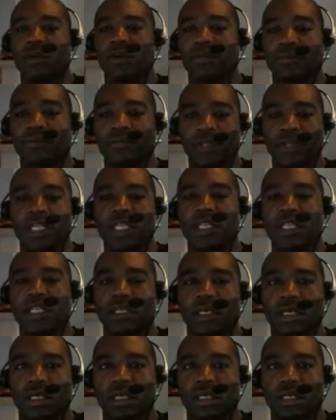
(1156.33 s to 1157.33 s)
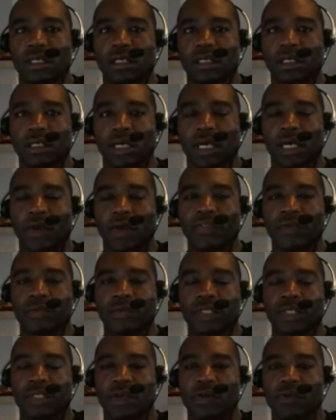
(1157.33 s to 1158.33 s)
video feed of
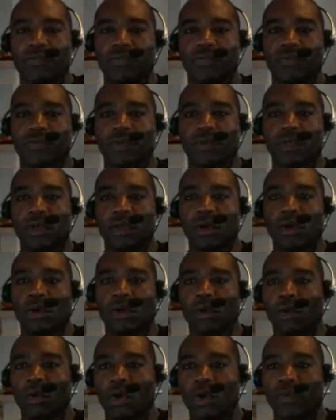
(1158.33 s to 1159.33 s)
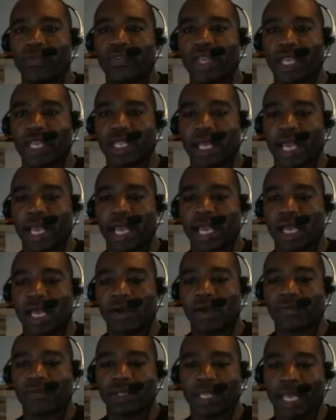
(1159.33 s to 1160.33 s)
themselves, or they can
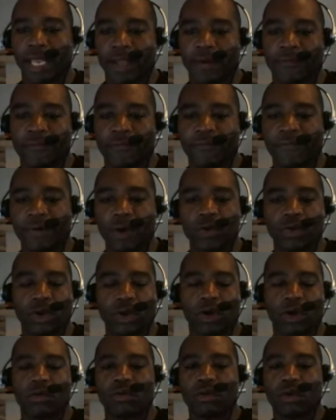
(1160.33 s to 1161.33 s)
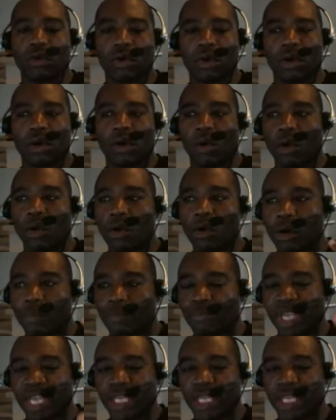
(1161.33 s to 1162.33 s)
have like a photo
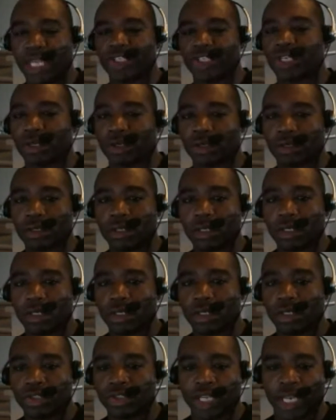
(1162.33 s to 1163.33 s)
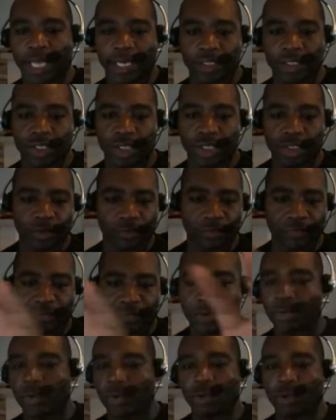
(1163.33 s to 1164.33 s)
or a picture, like just a
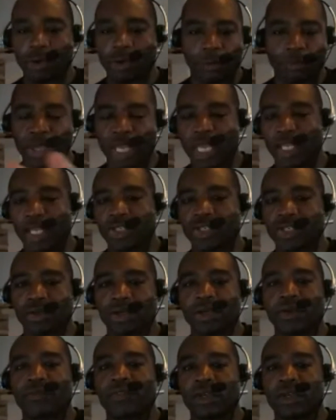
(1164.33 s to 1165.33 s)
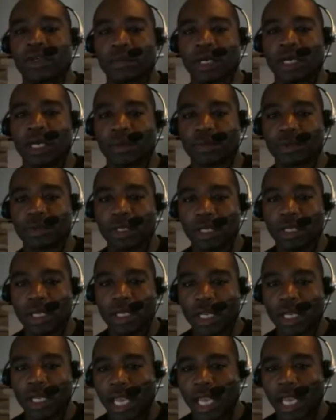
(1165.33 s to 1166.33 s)
photo or a picture of them up.
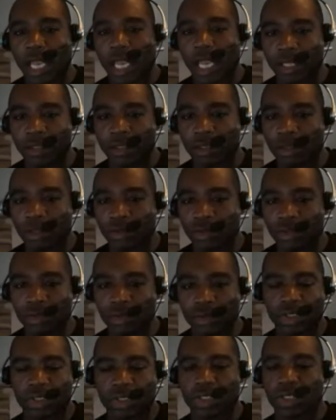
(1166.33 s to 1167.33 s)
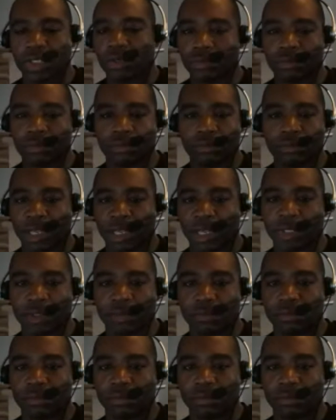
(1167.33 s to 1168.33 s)
And, you can still
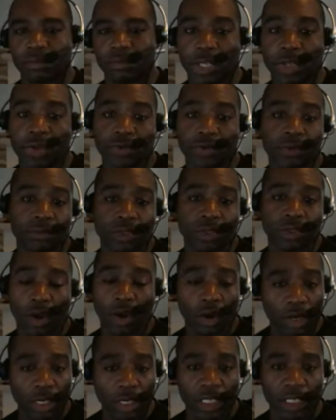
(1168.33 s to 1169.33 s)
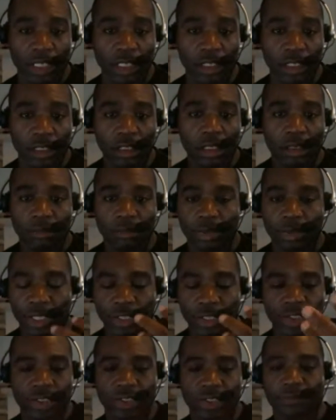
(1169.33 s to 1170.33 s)
maybe hear them talking,
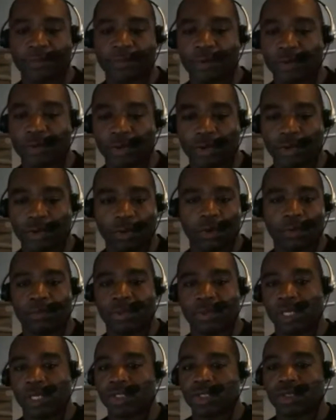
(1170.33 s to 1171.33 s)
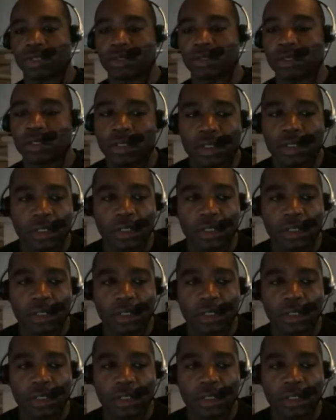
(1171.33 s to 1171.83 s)
but it's just a photo or a picture.